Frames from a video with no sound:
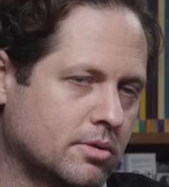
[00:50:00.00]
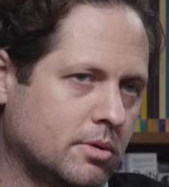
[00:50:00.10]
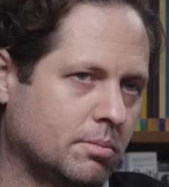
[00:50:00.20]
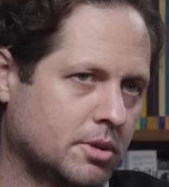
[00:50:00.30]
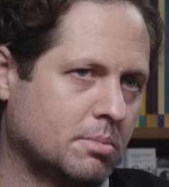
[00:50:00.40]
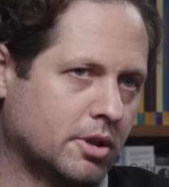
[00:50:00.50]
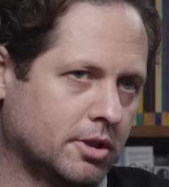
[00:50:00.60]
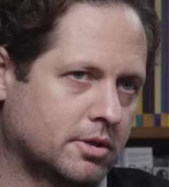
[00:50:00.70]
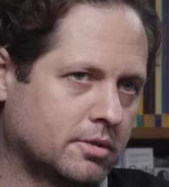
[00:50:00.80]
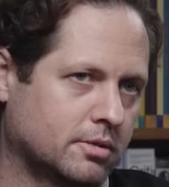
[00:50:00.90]
to, to
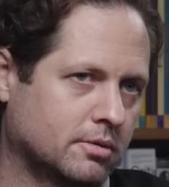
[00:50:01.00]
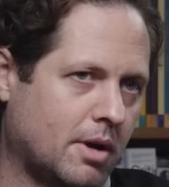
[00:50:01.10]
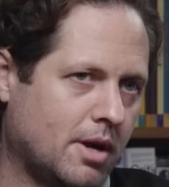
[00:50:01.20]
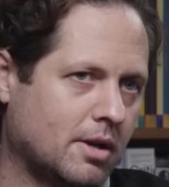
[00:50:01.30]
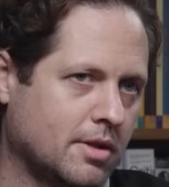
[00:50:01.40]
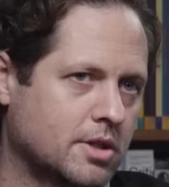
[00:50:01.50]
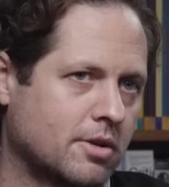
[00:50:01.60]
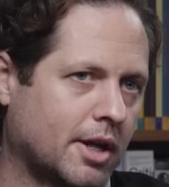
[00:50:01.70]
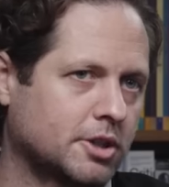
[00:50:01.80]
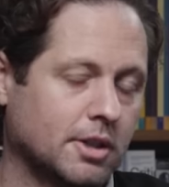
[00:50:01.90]
push Maidan in this
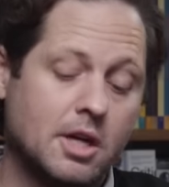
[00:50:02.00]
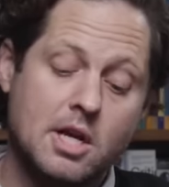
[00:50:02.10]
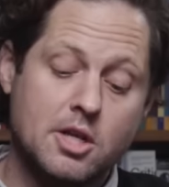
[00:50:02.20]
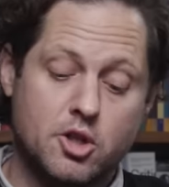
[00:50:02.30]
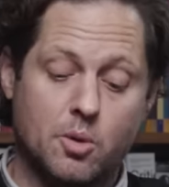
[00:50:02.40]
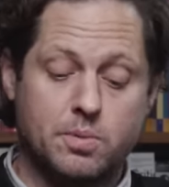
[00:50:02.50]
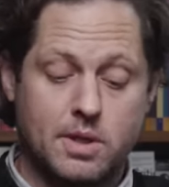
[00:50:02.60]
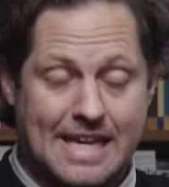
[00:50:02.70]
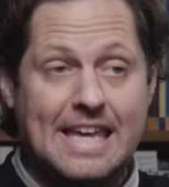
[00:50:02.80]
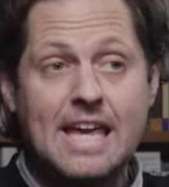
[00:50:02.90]
direction. So
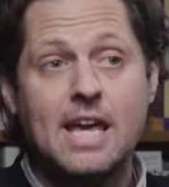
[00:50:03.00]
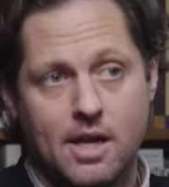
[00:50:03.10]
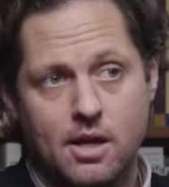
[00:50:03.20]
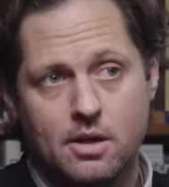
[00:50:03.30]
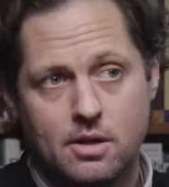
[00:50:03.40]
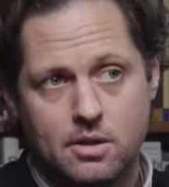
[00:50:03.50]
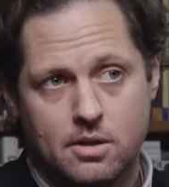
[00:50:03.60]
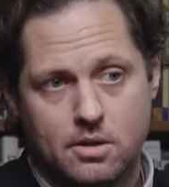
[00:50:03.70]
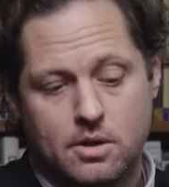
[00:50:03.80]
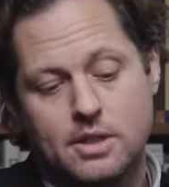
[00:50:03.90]
he
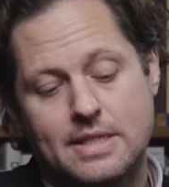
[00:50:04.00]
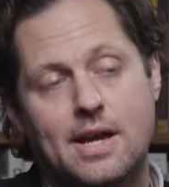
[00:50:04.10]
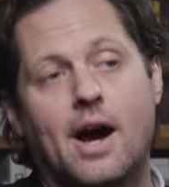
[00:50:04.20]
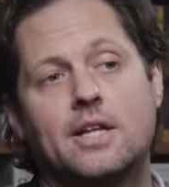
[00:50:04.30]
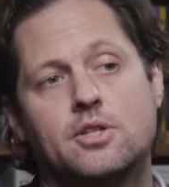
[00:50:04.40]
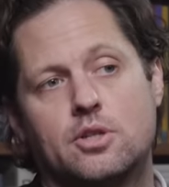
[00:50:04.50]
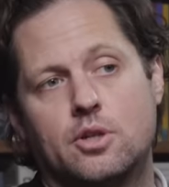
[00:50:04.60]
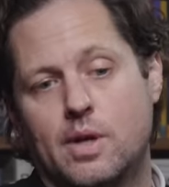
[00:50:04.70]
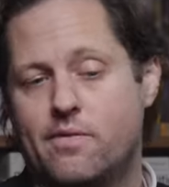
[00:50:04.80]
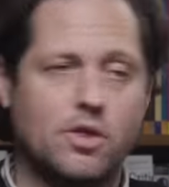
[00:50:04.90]
decides to,
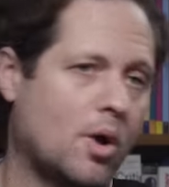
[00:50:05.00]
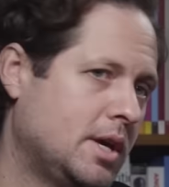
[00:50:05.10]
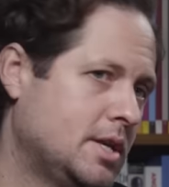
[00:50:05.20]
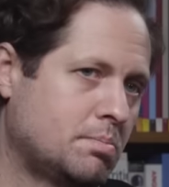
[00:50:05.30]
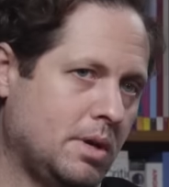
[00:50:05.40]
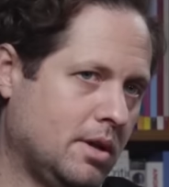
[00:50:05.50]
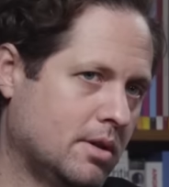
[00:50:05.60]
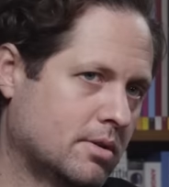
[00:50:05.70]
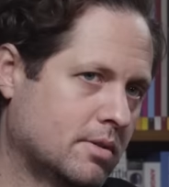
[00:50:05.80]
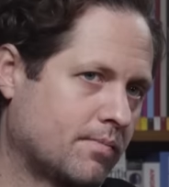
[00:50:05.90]
even though he's been
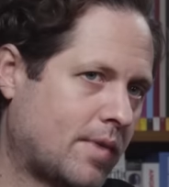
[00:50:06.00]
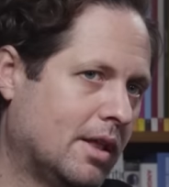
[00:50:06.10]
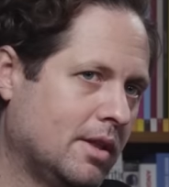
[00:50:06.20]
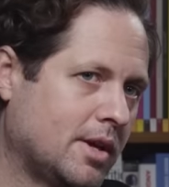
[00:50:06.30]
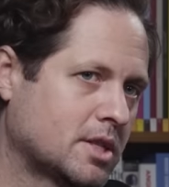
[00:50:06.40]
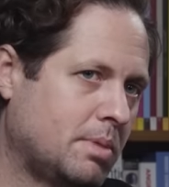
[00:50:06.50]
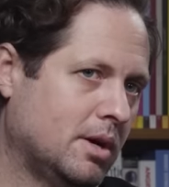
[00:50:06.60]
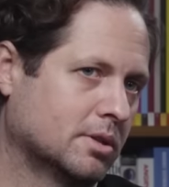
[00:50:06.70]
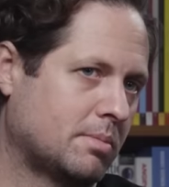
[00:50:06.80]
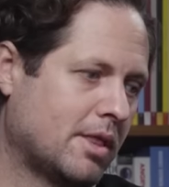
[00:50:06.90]
violently
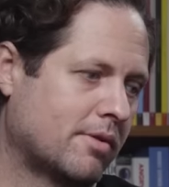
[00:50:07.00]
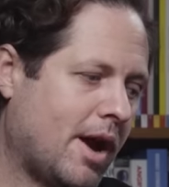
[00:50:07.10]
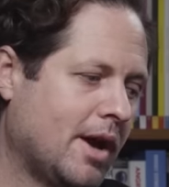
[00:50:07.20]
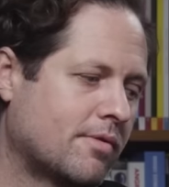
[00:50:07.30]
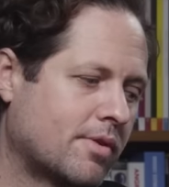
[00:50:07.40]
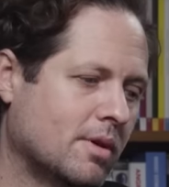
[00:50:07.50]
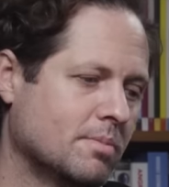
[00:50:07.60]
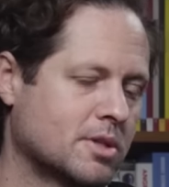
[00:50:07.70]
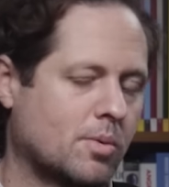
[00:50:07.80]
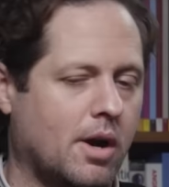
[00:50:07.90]
expelled by the right from
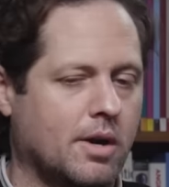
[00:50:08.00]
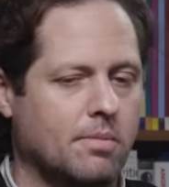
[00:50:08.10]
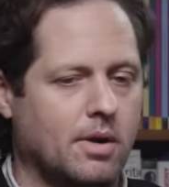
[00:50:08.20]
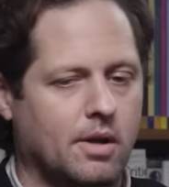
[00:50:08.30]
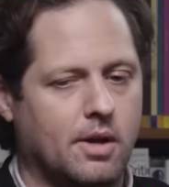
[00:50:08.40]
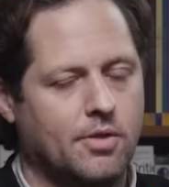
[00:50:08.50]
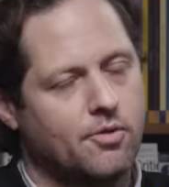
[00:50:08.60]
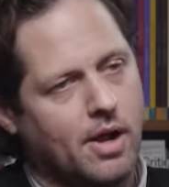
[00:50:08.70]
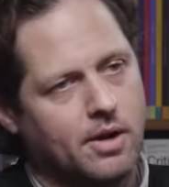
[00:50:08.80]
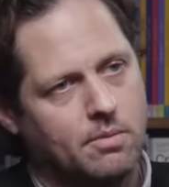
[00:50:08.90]
the square and, and, and
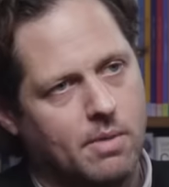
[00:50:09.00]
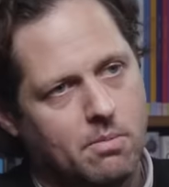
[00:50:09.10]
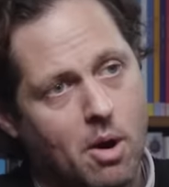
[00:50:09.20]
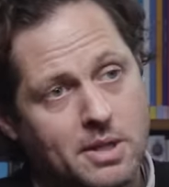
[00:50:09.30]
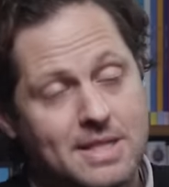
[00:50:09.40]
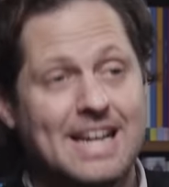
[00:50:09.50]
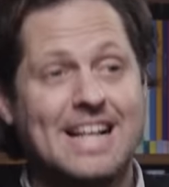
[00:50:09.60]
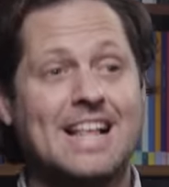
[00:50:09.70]
threatened in many moments,